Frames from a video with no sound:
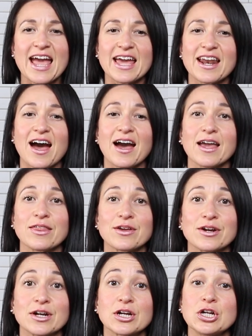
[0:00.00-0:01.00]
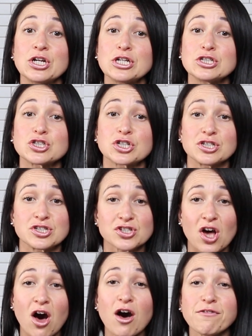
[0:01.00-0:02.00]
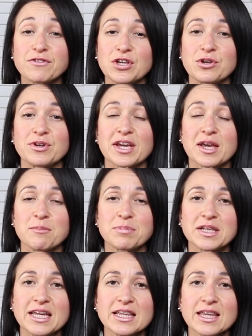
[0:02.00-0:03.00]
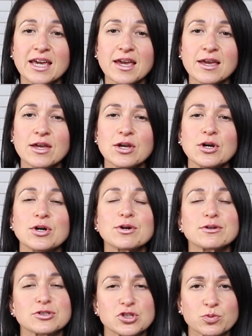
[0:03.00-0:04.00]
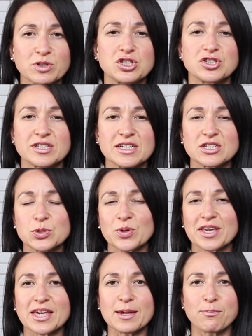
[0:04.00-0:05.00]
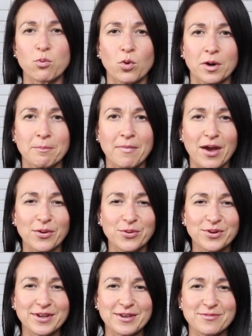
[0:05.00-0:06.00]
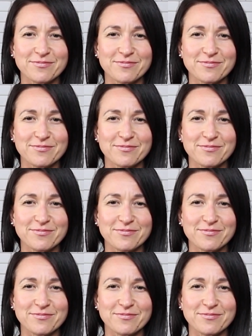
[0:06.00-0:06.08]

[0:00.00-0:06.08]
and either turns off the unit completely or switches it to a keep warm mode.